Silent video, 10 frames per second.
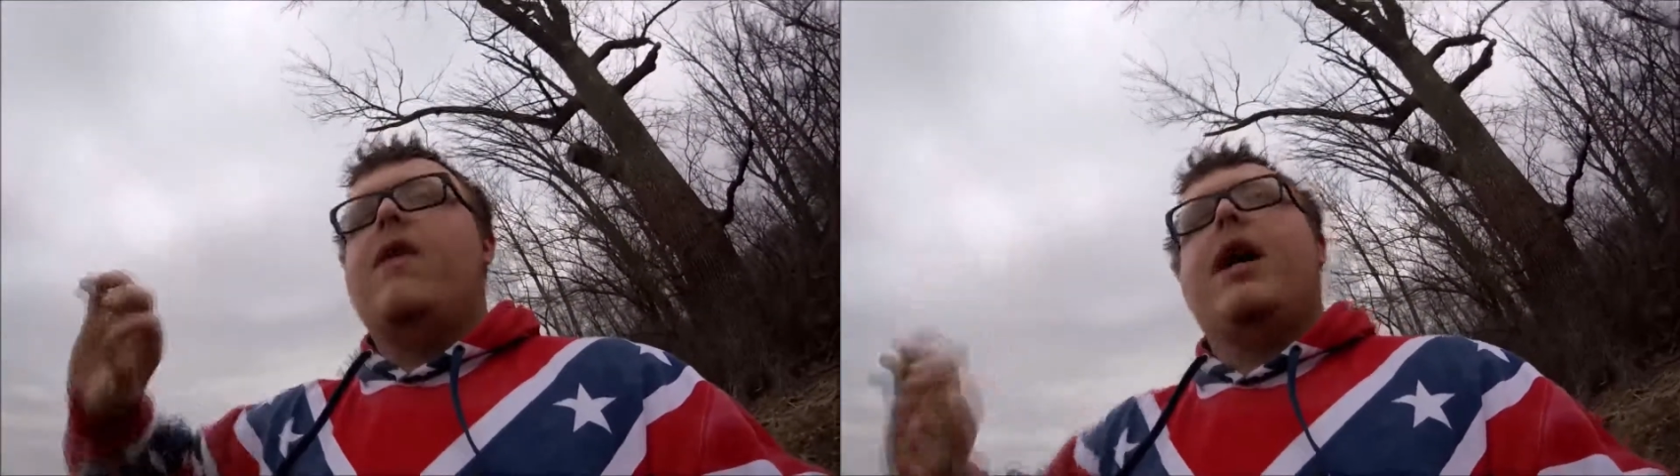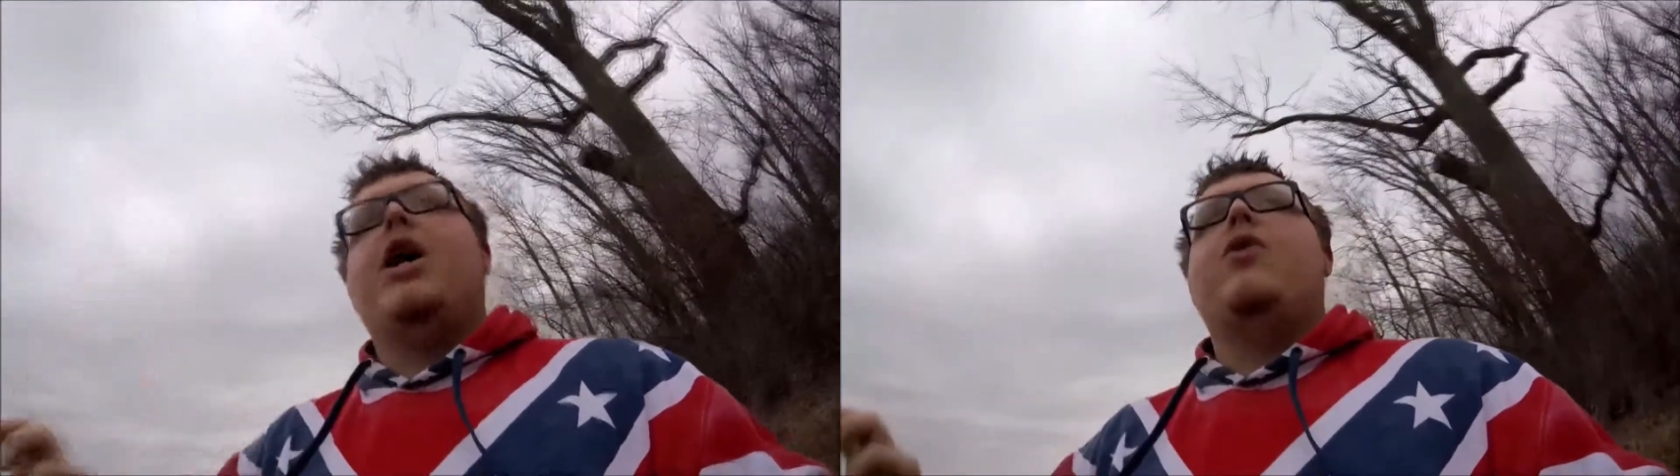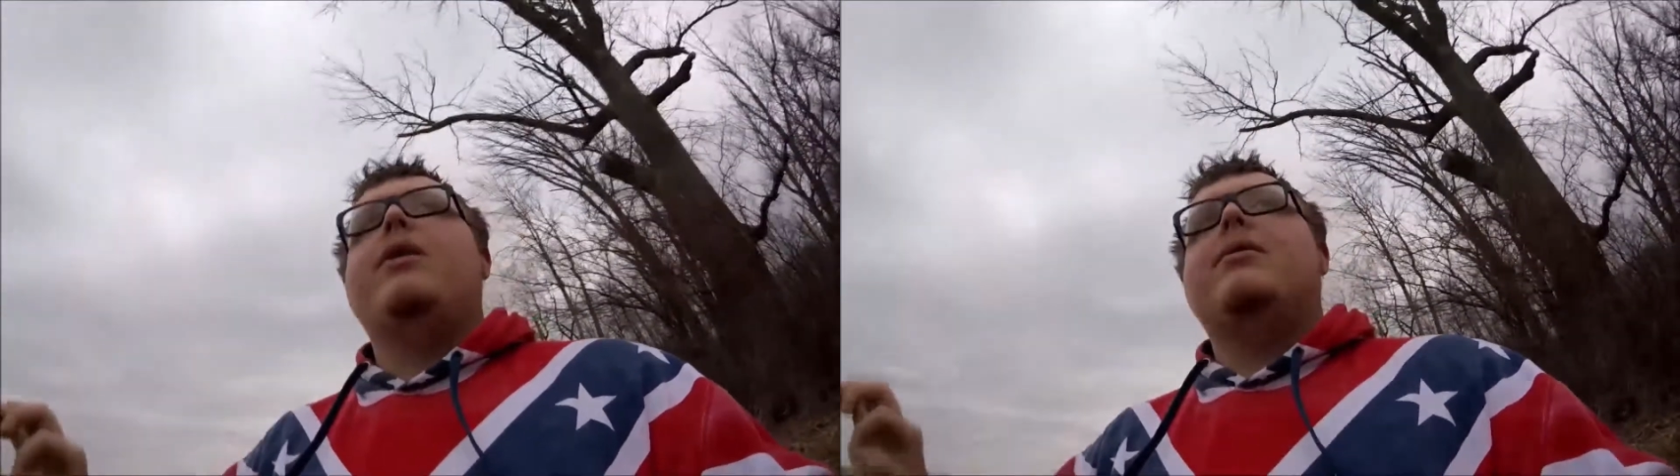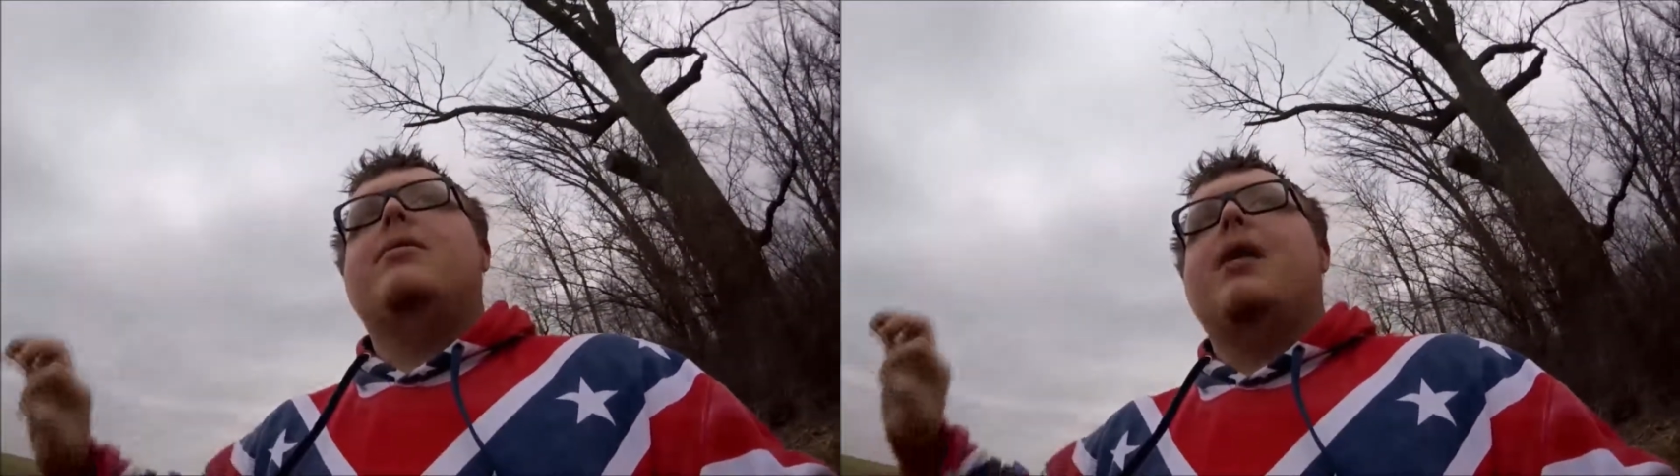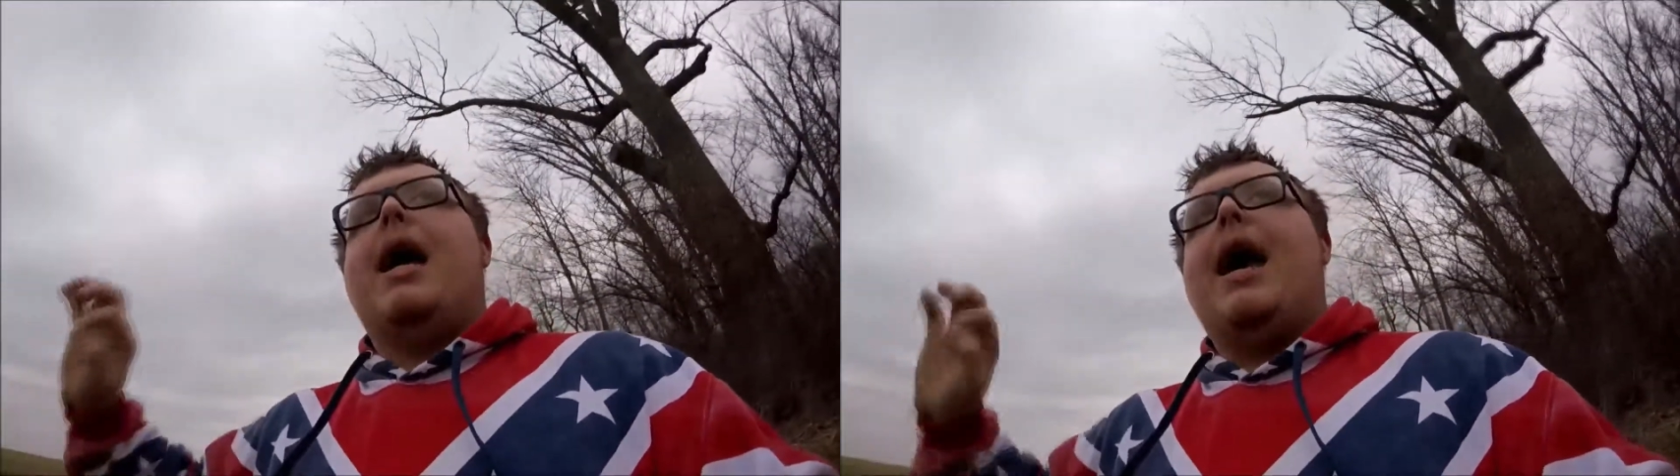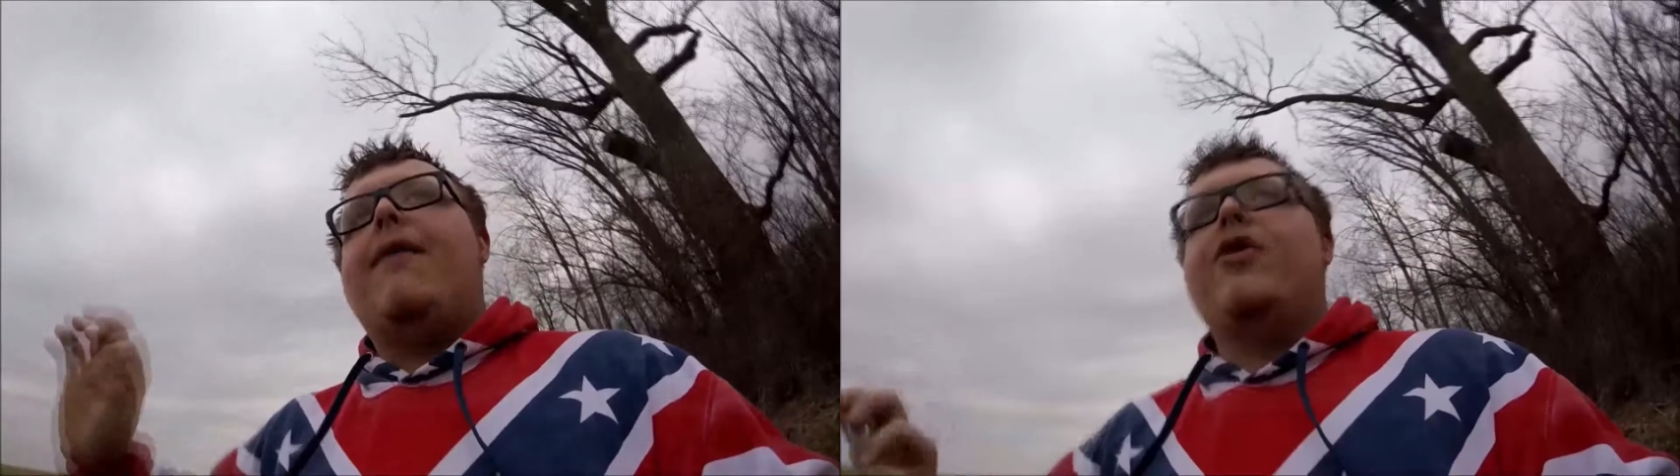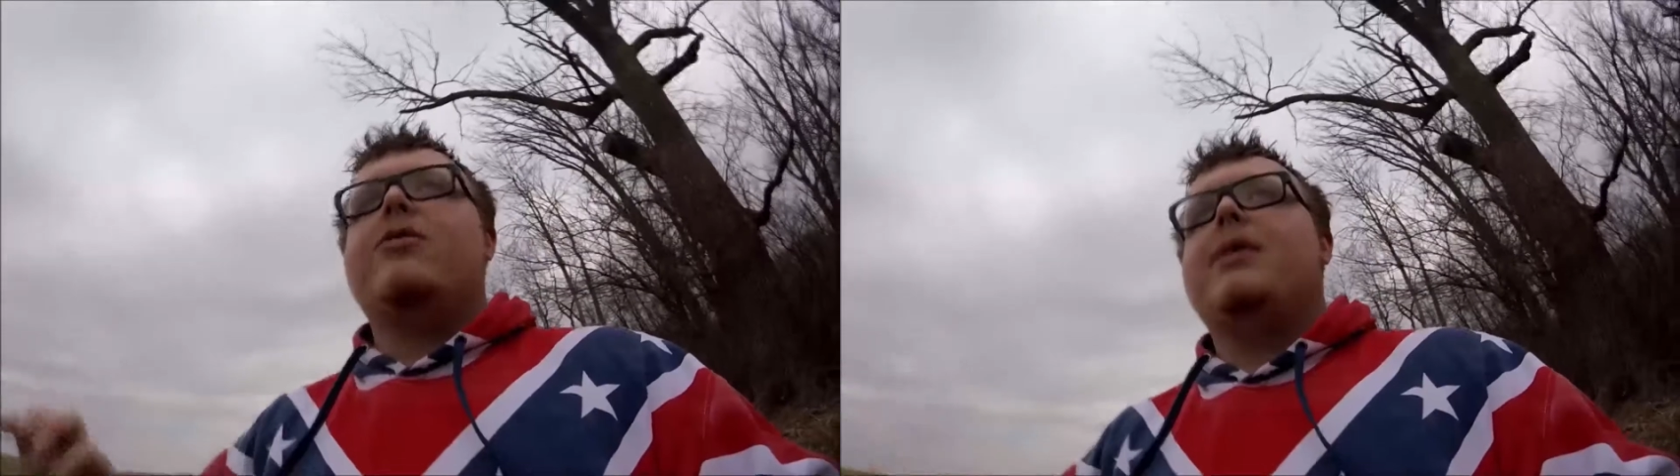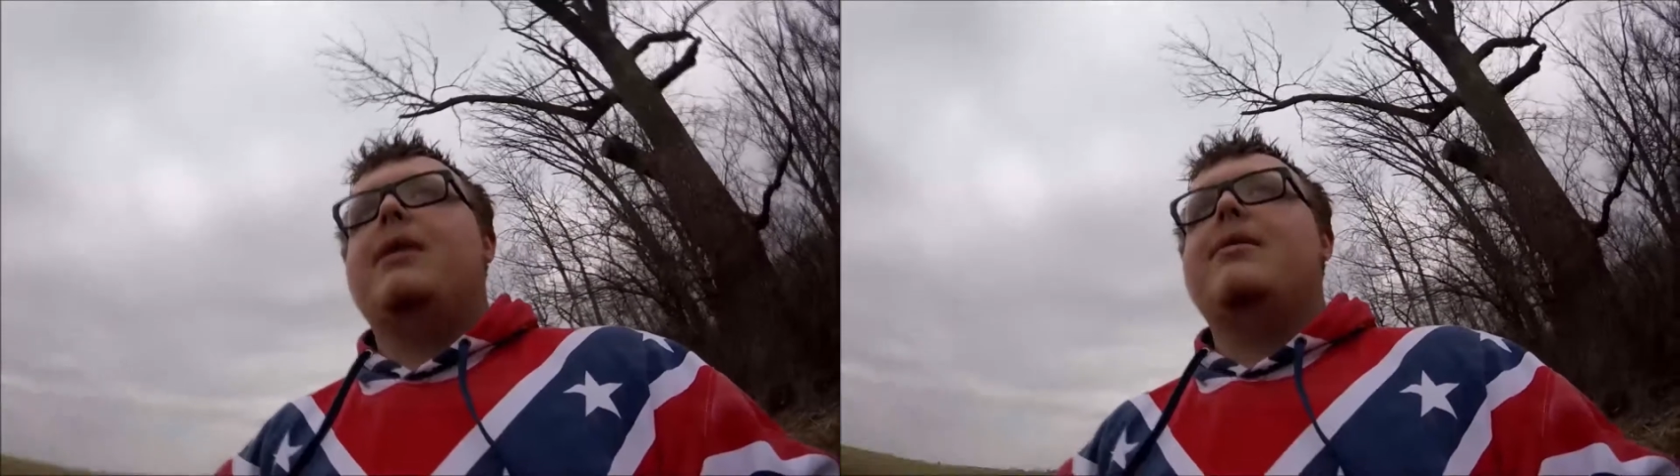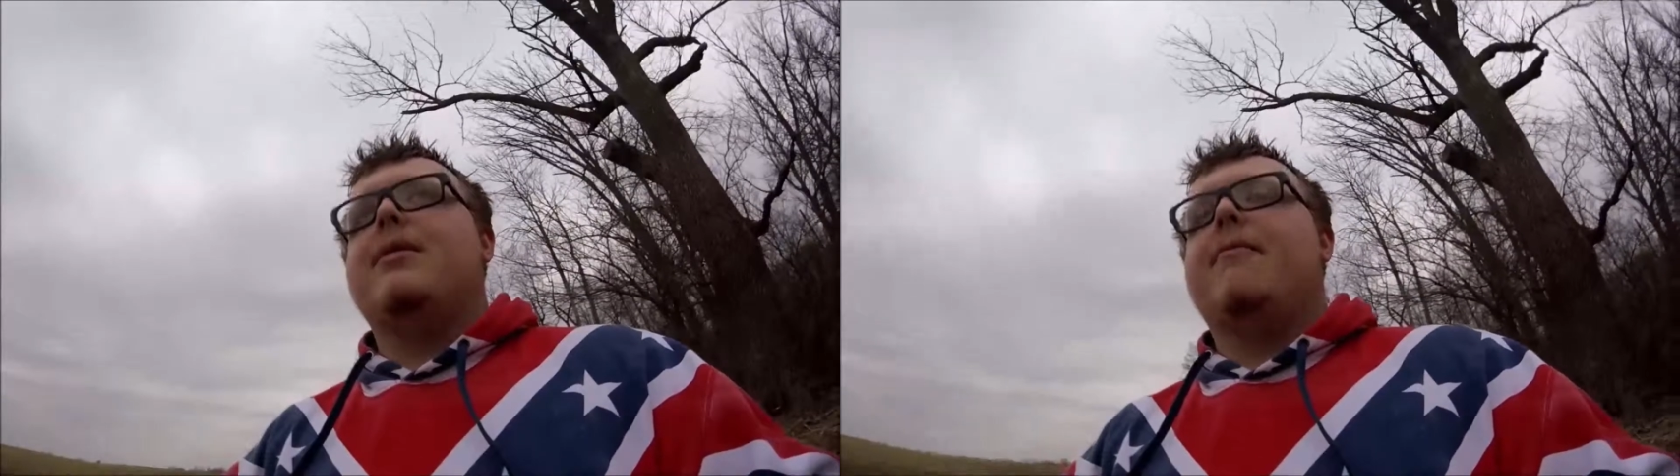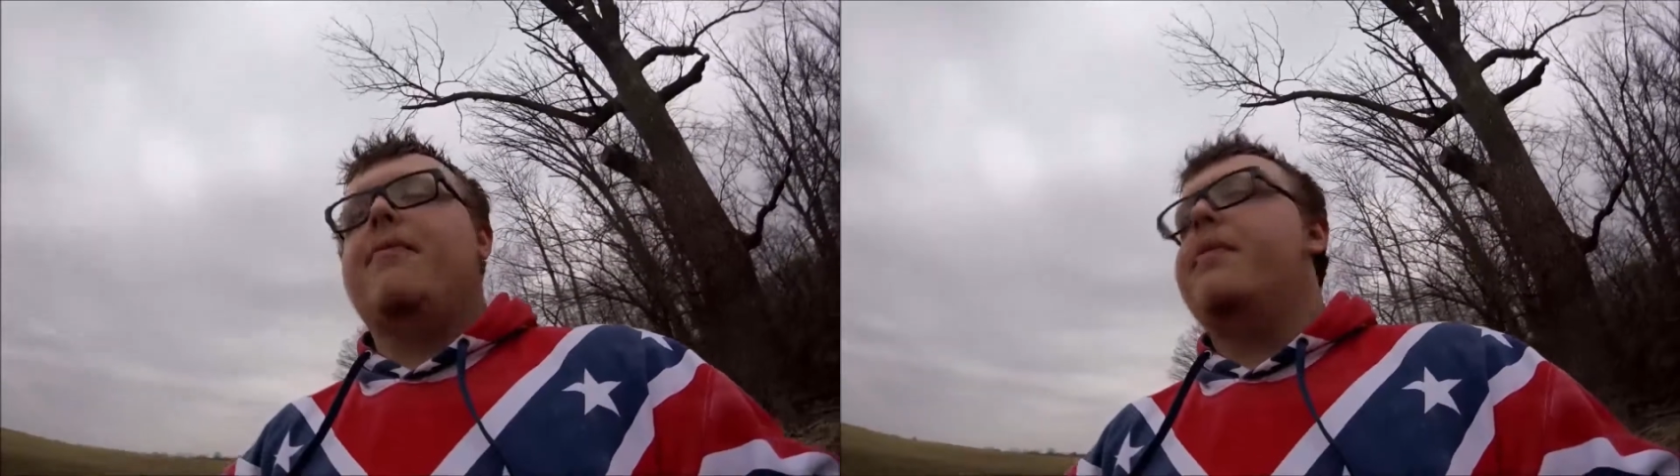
coyotes after season